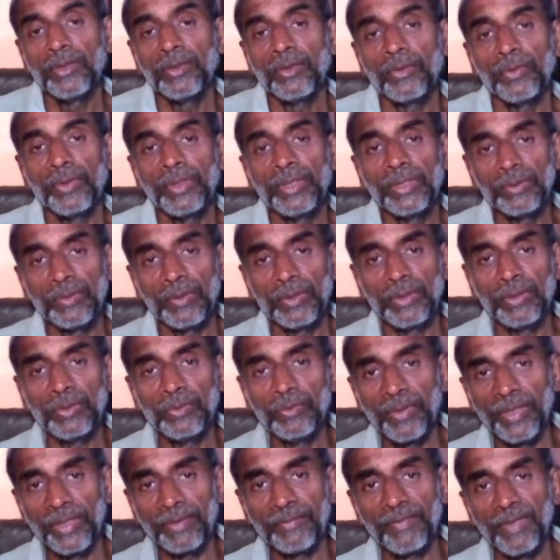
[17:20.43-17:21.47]
going to a
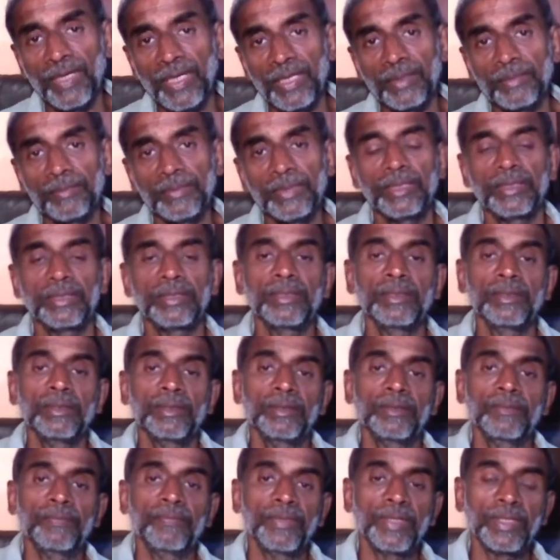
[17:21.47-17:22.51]
new environment
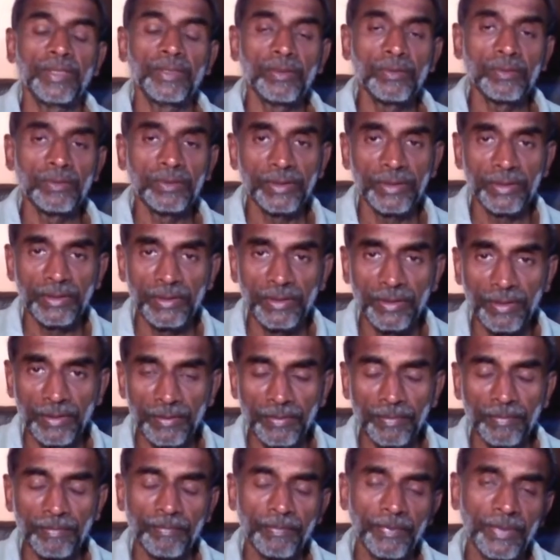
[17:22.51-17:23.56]
where they don't
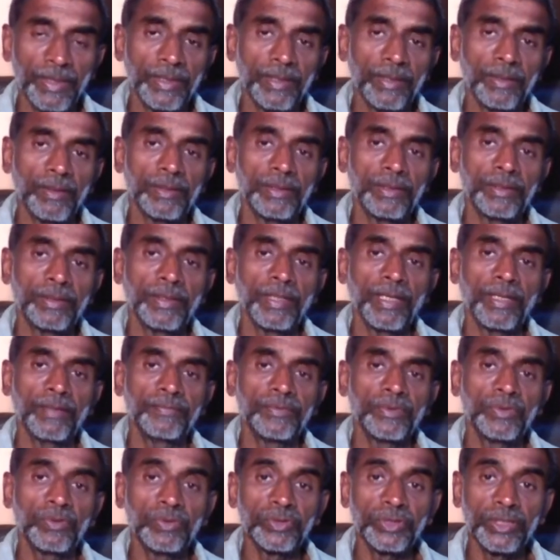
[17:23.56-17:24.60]
may not have
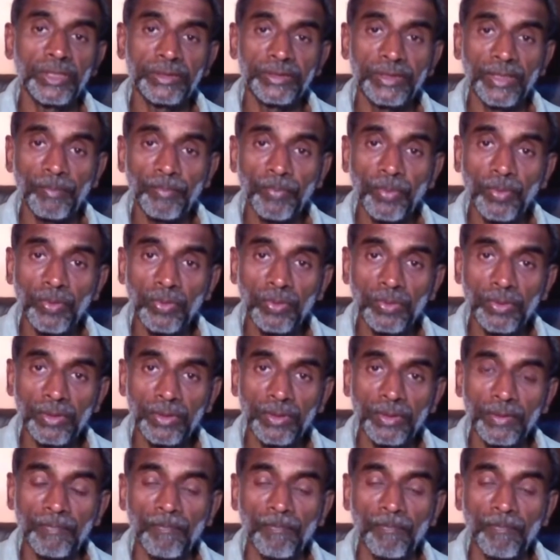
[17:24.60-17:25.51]
social support,